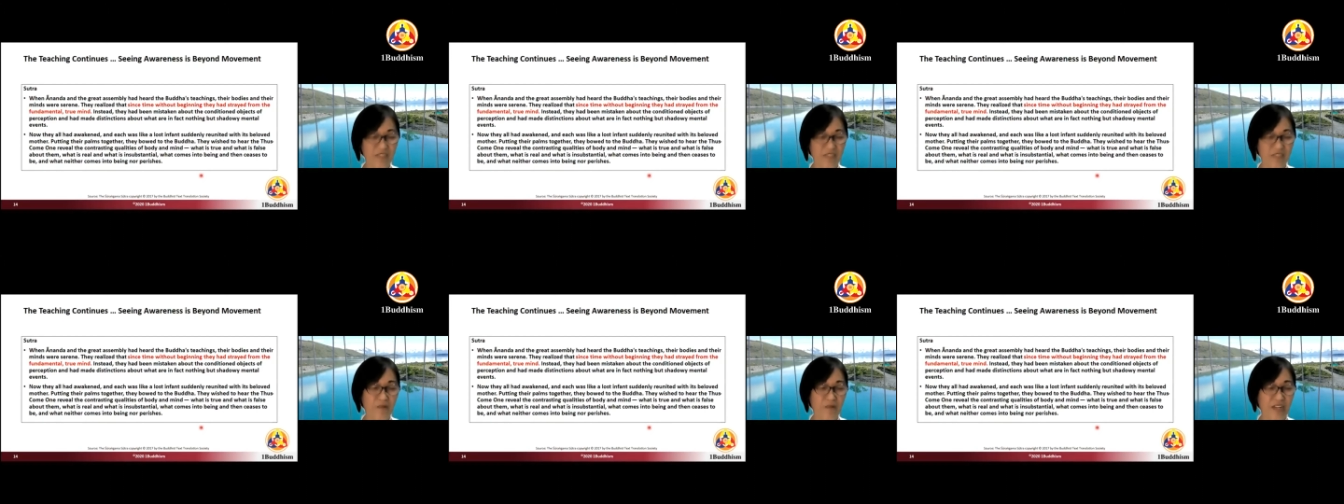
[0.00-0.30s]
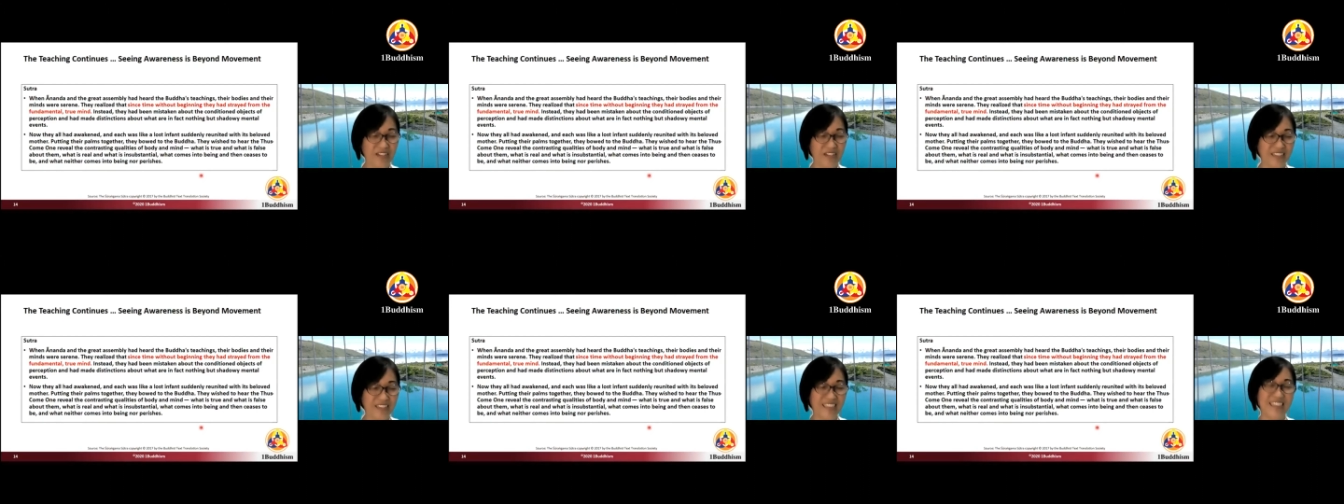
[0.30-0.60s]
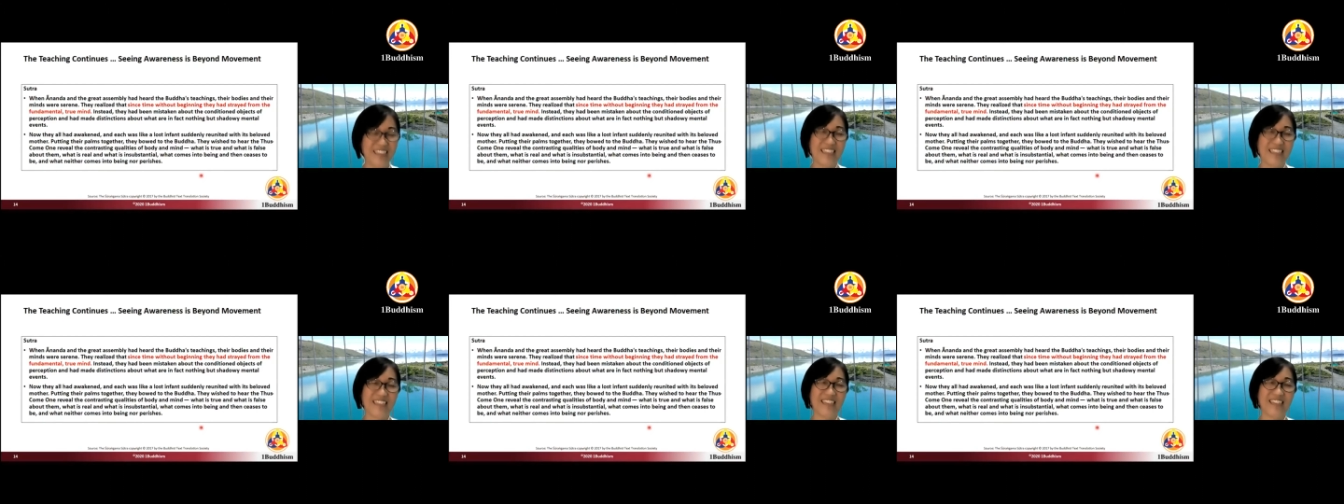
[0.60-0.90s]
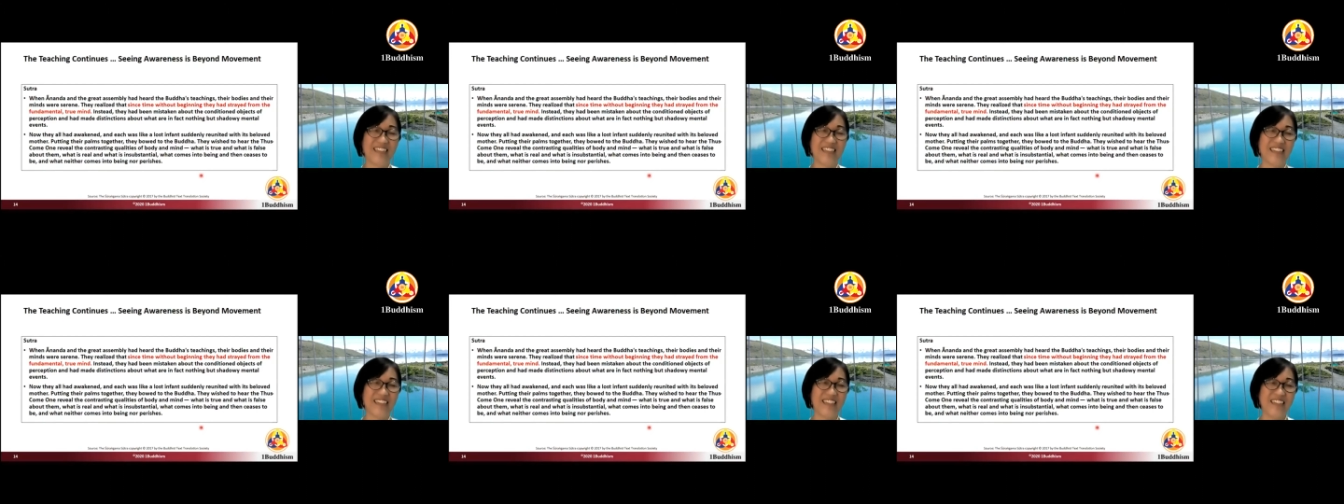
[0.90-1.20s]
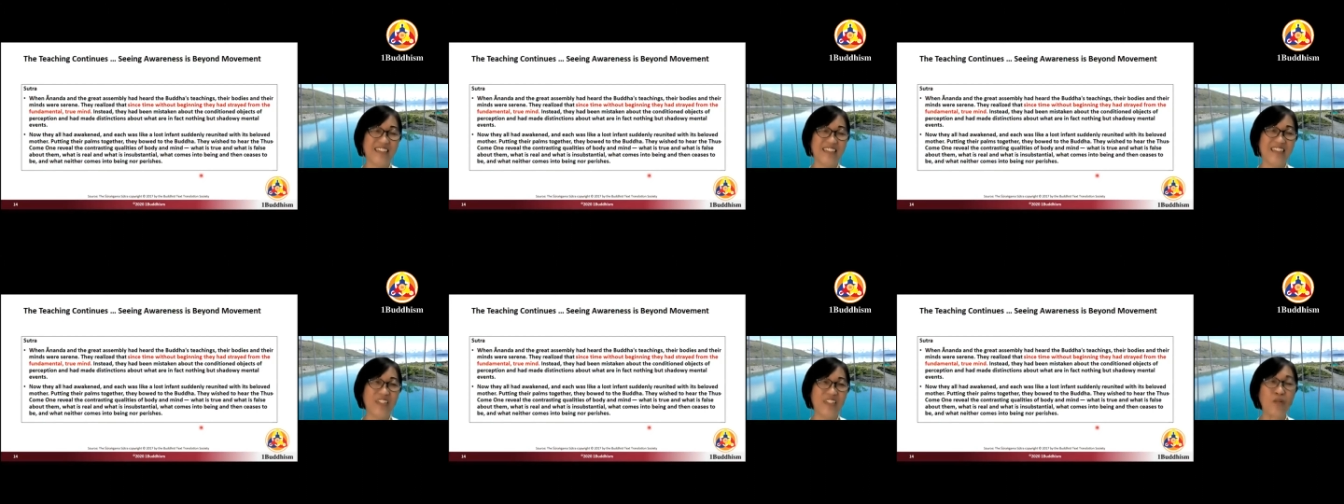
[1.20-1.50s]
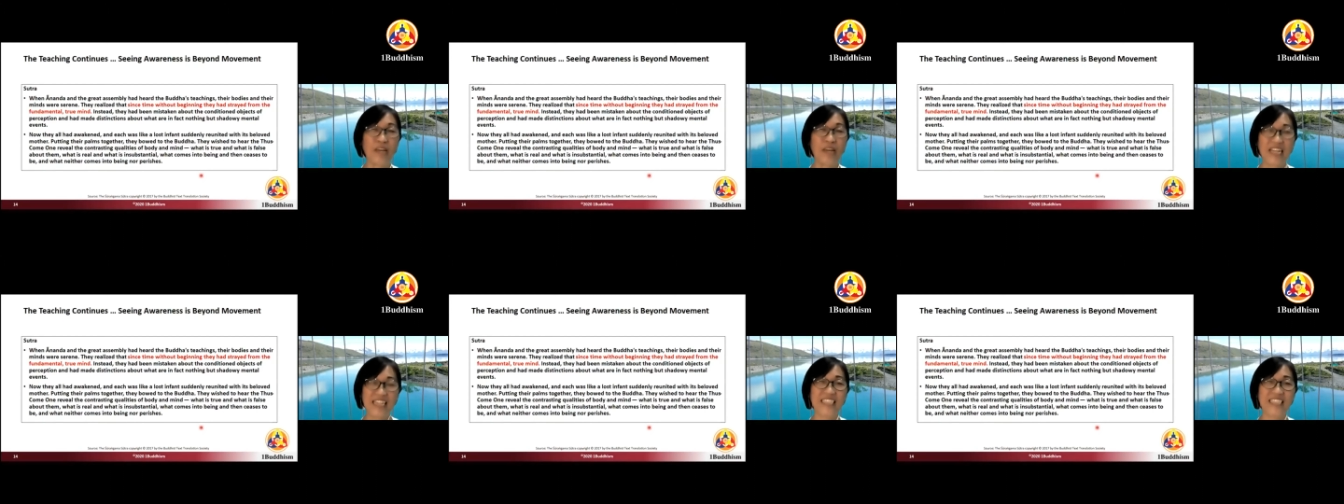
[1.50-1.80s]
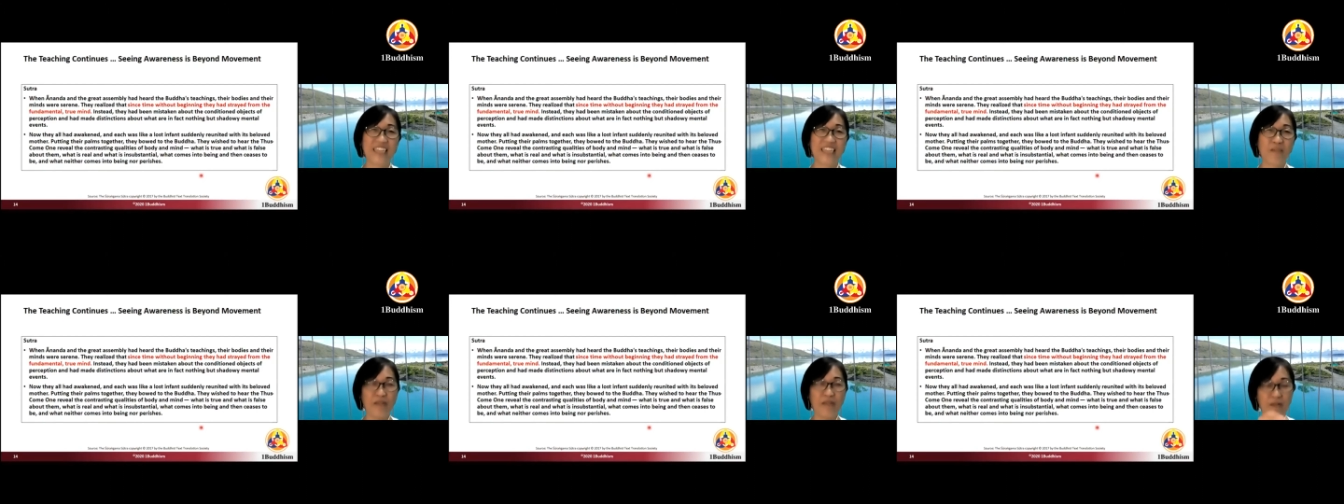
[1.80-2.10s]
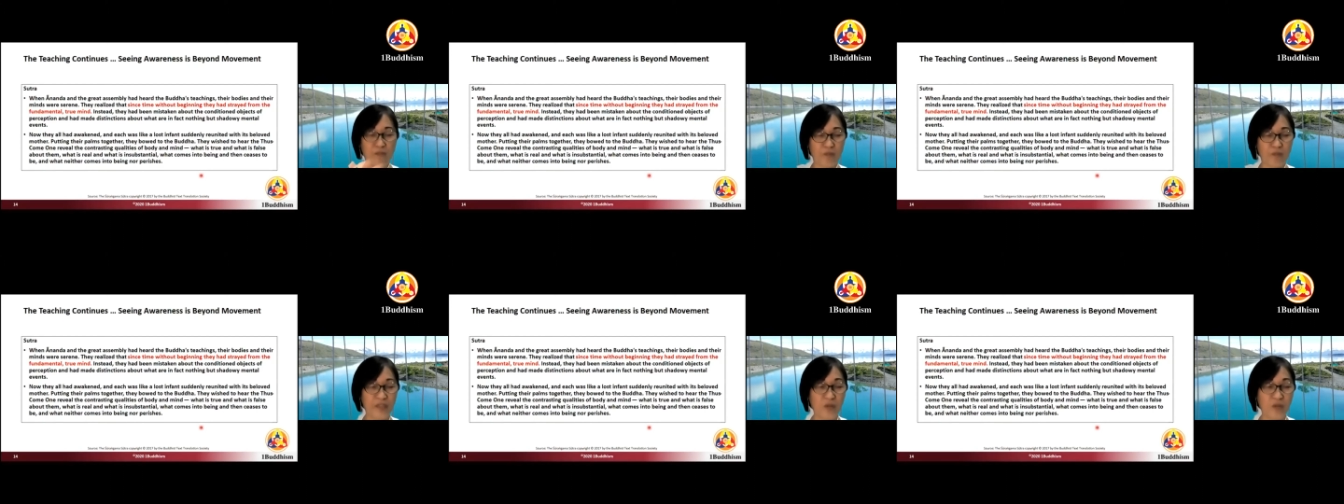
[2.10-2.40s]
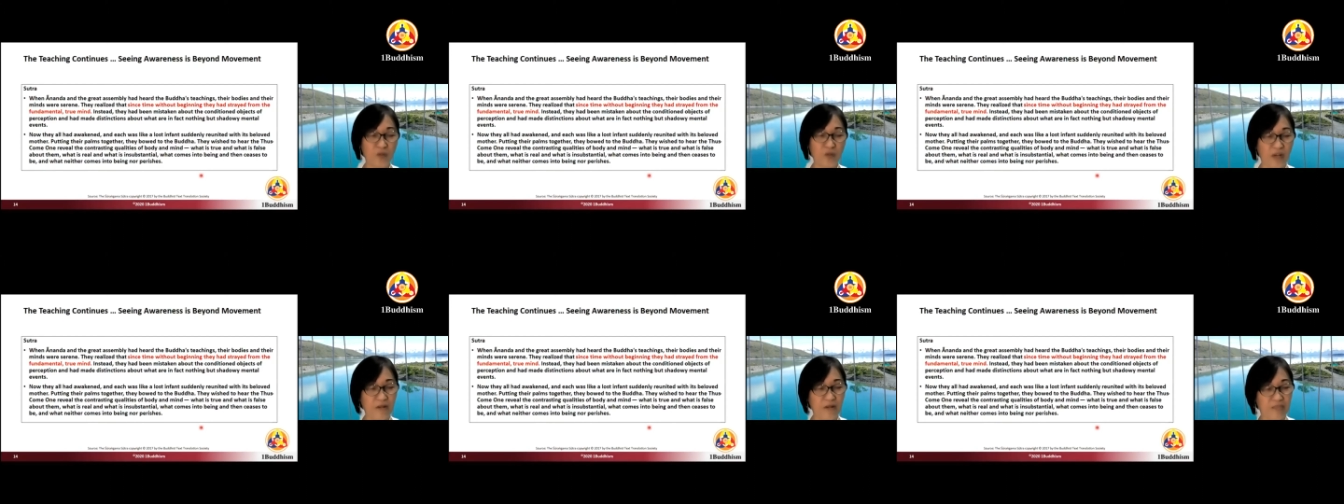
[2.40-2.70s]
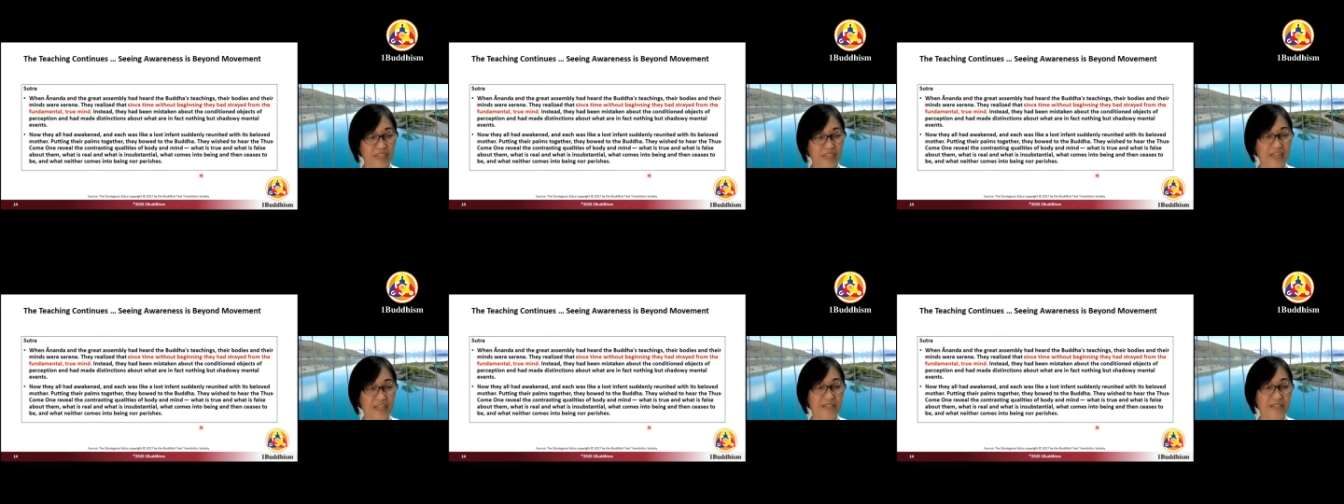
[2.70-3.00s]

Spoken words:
So we are not looking inside. We want to look outside.